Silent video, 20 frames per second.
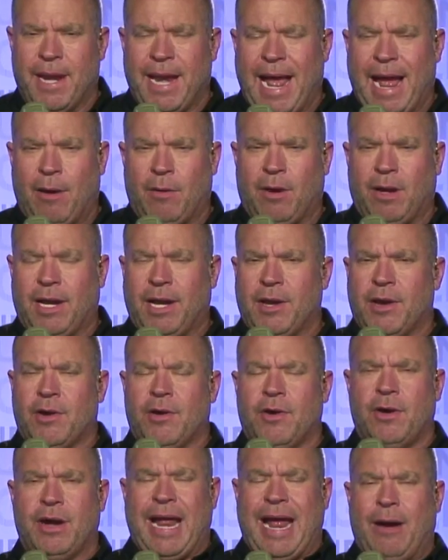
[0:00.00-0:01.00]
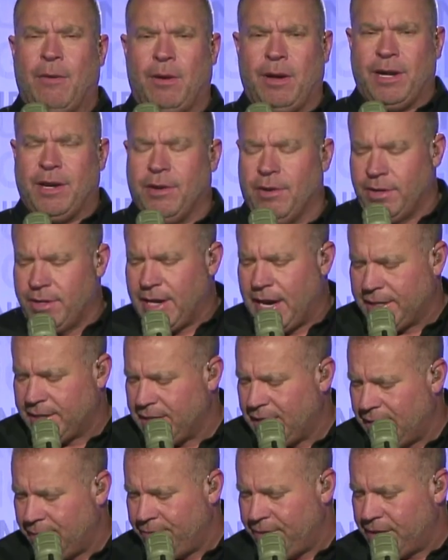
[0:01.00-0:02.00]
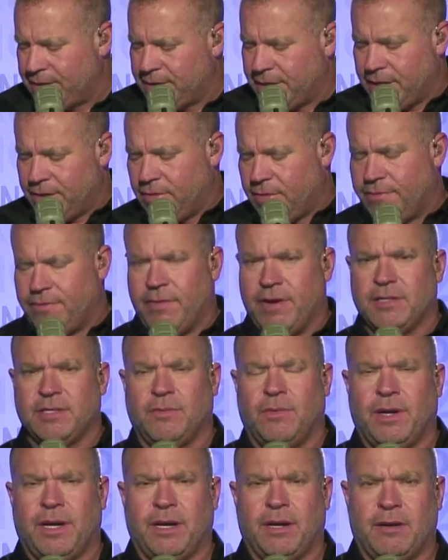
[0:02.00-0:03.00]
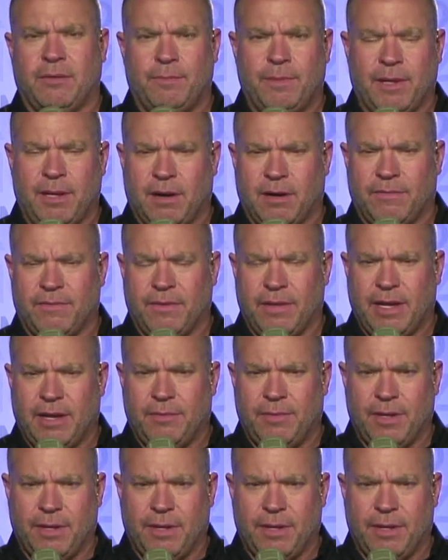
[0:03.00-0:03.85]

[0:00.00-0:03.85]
Hourly Nerd, HourlyNerd.com. Thanks again to our friends at 1-800-PR for that one.